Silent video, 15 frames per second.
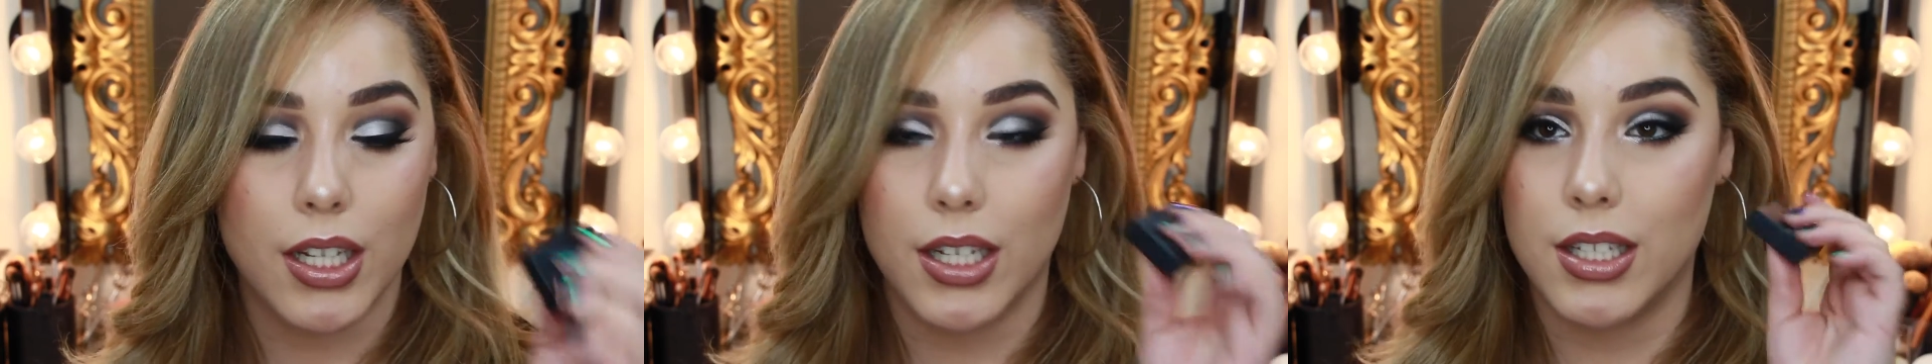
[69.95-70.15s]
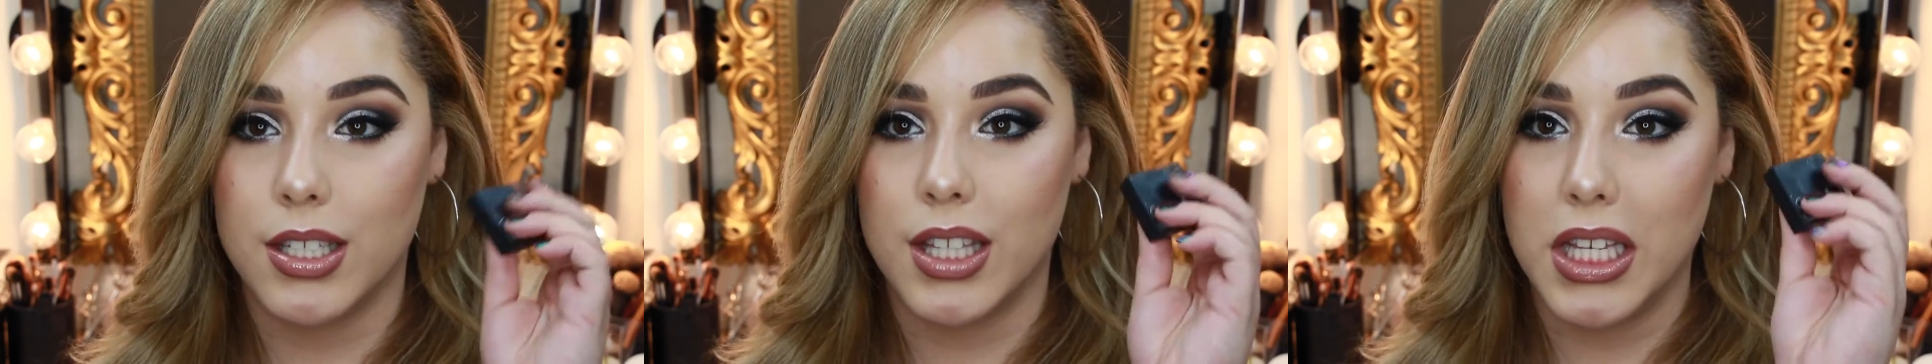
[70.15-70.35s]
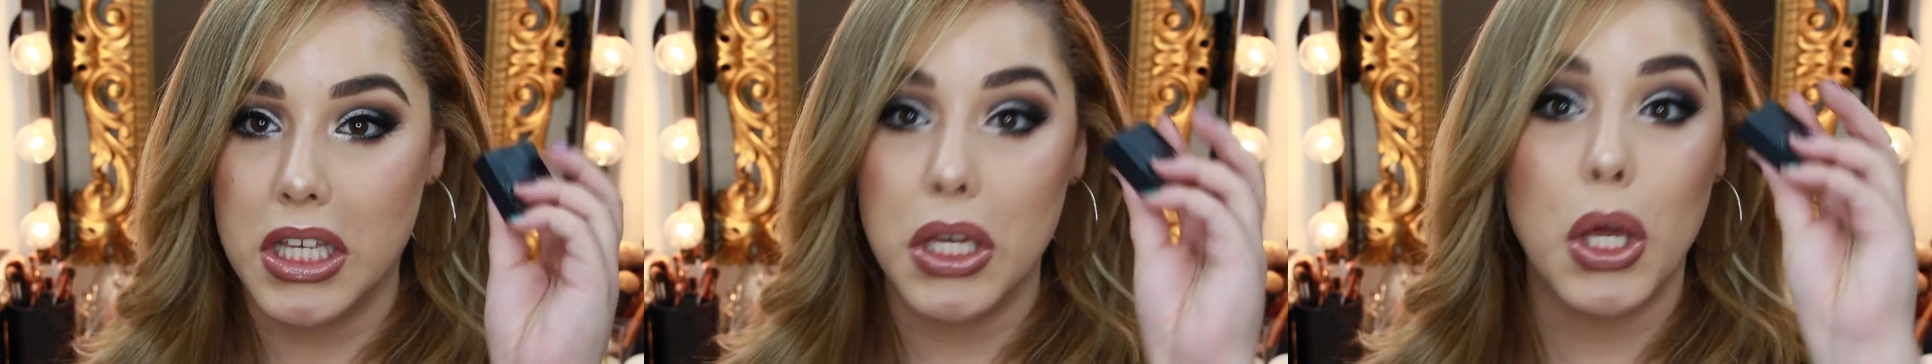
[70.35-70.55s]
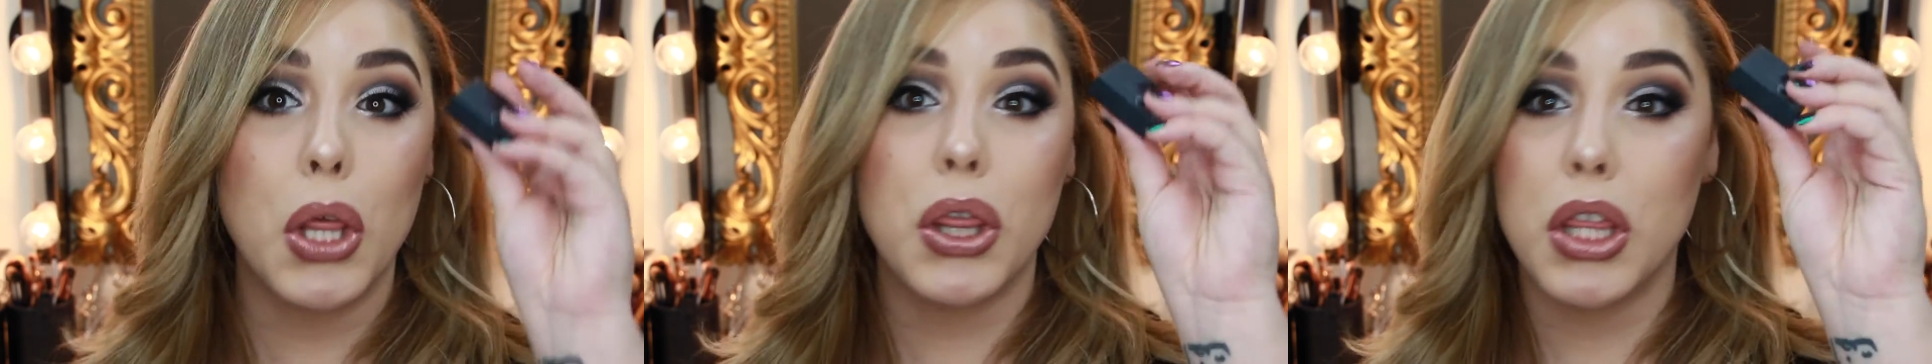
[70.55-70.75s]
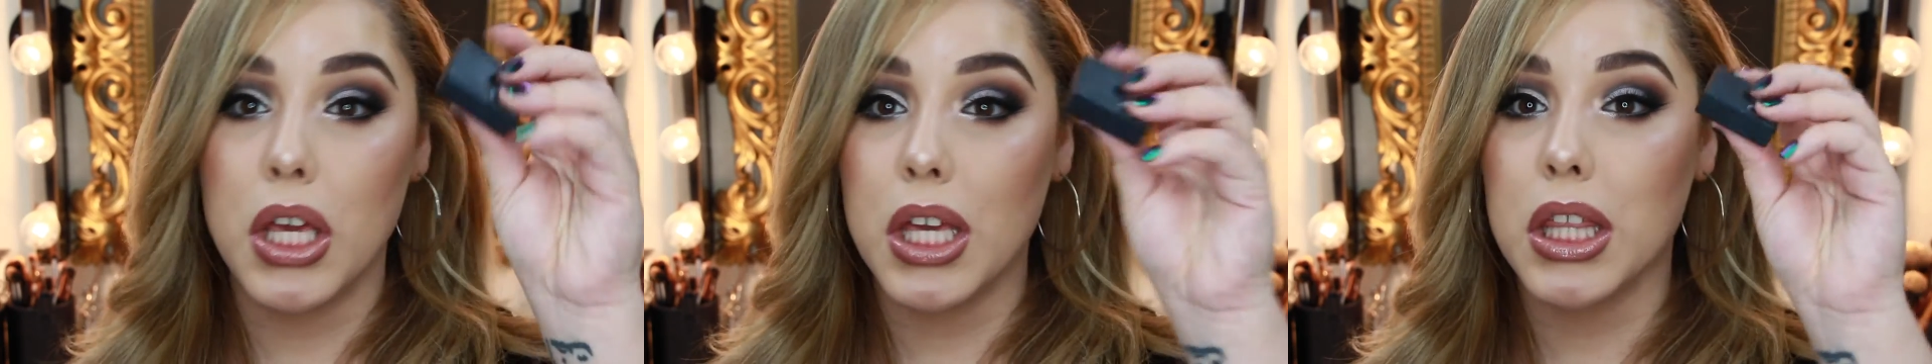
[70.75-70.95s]
It is the
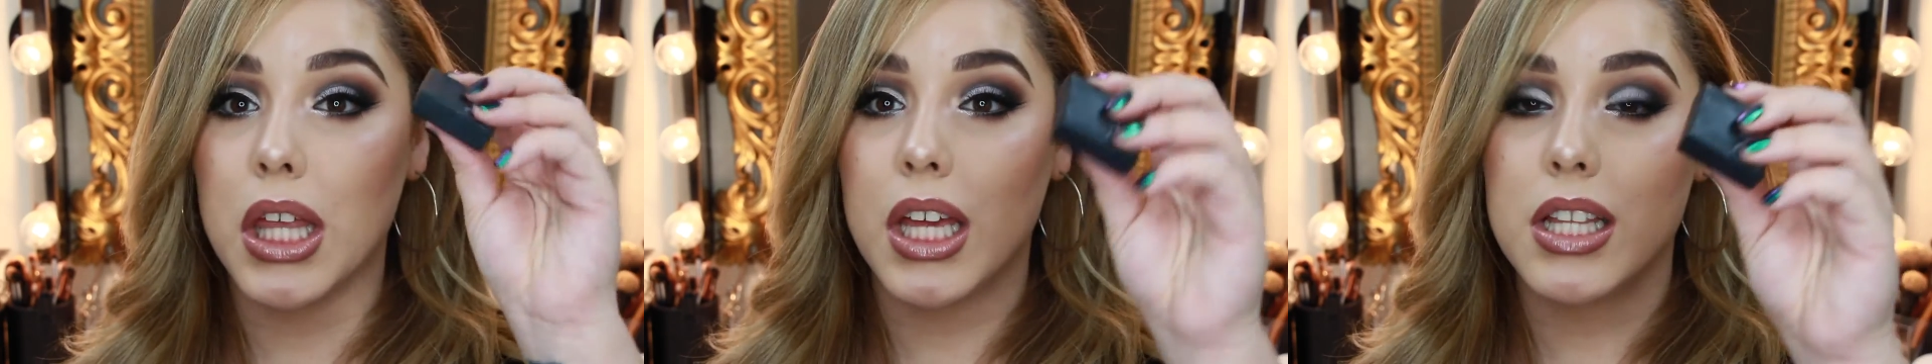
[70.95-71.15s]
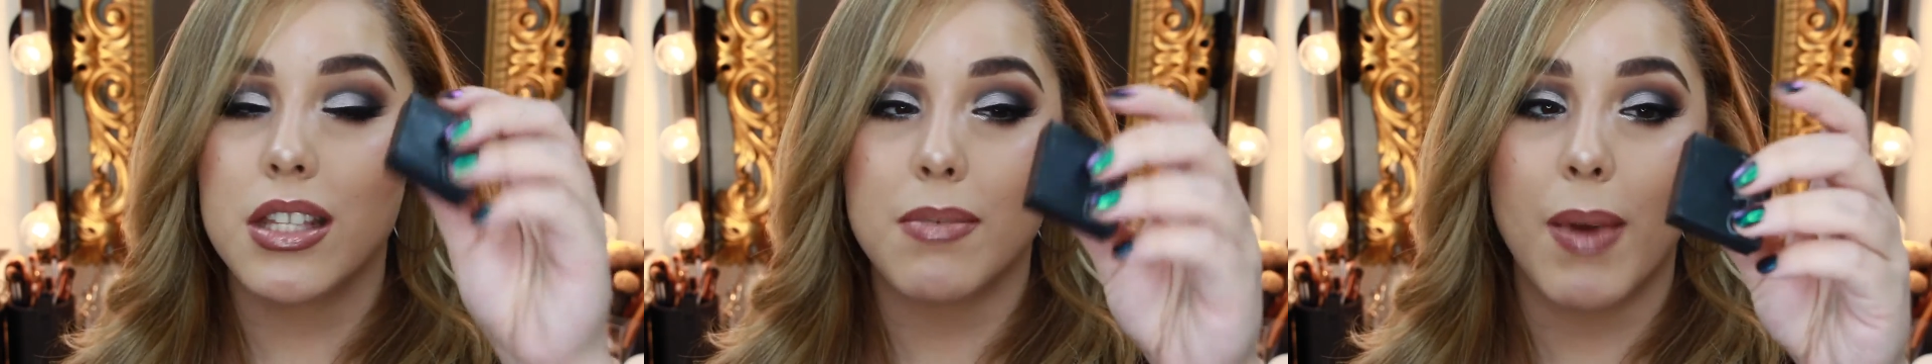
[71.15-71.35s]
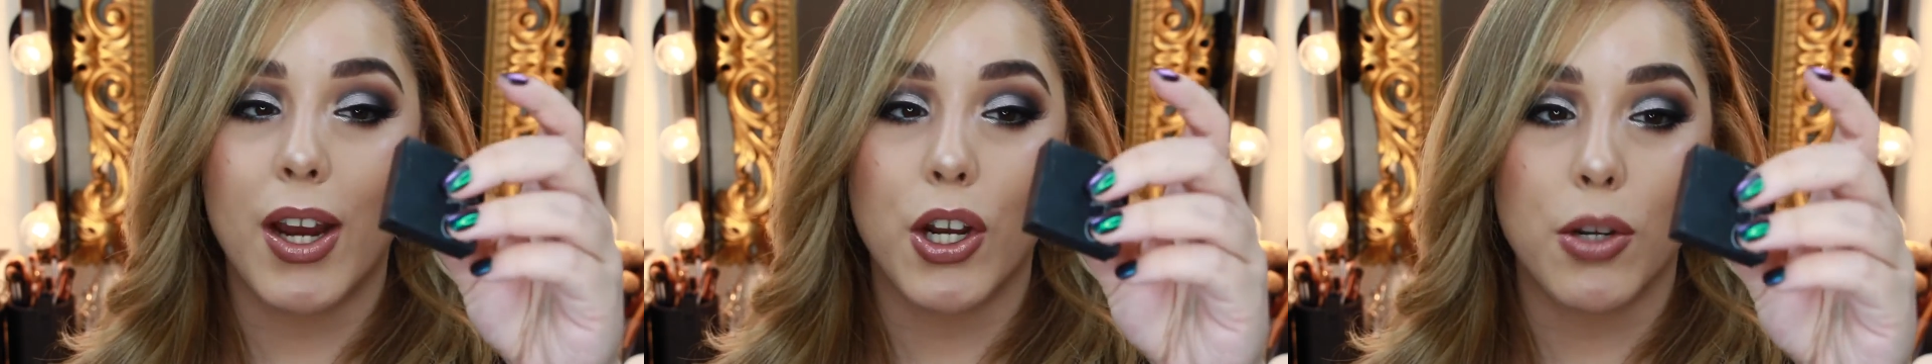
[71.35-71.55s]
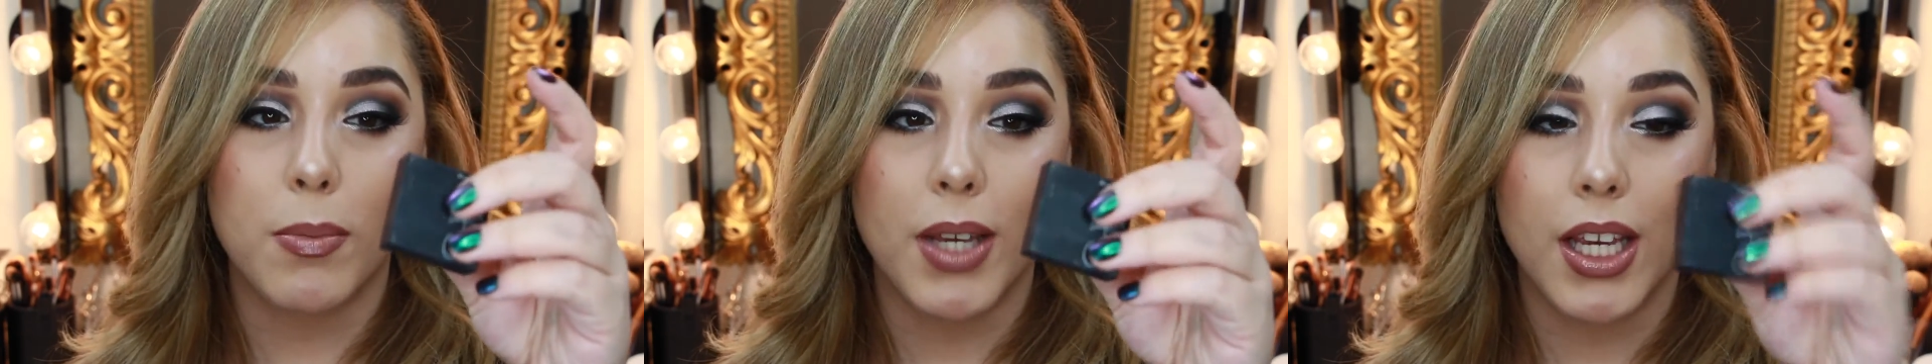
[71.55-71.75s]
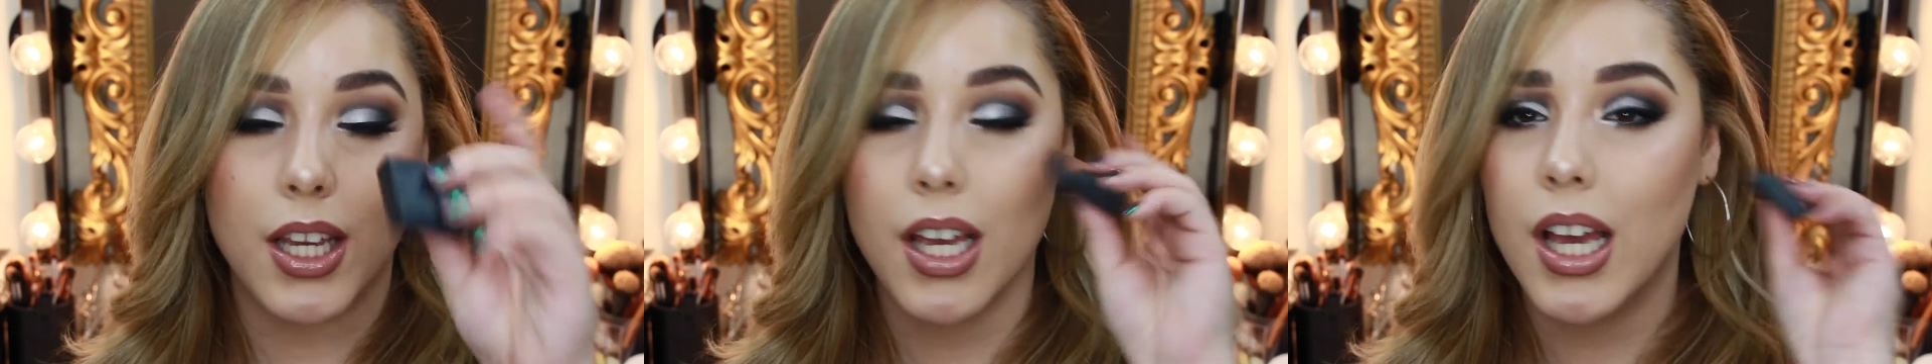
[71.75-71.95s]
thing that inspired
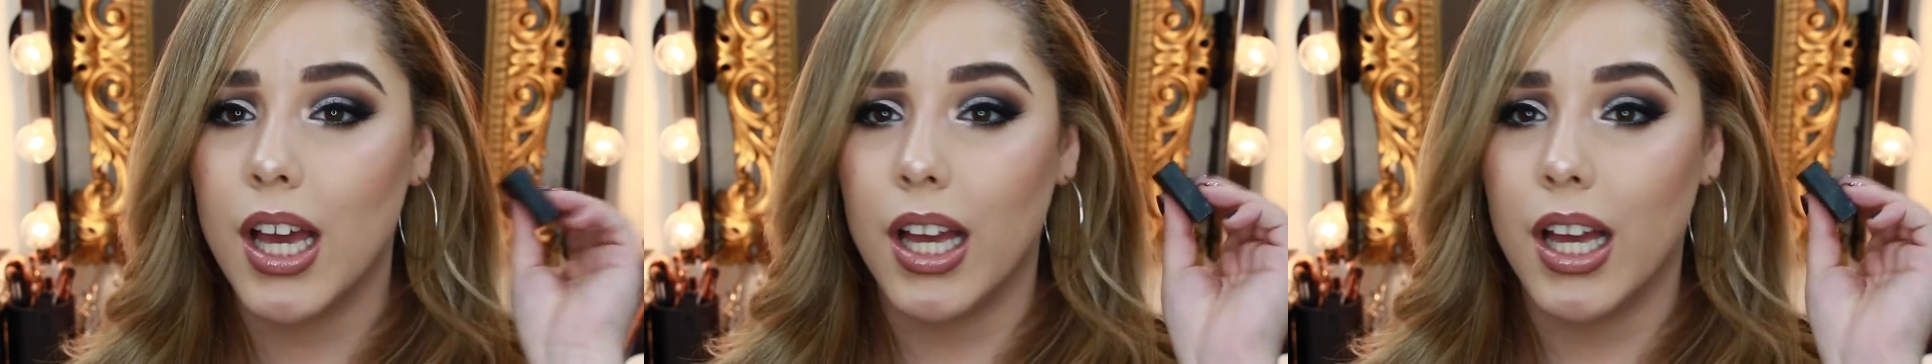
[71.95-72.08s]
me.